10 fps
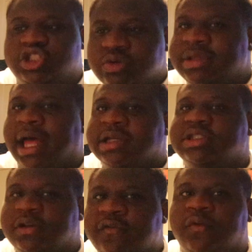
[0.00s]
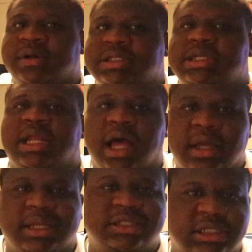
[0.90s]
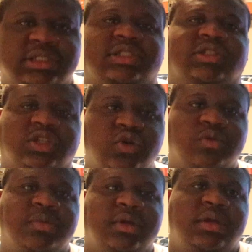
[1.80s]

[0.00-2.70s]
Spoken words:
2014 Hyundai Genesis coupe.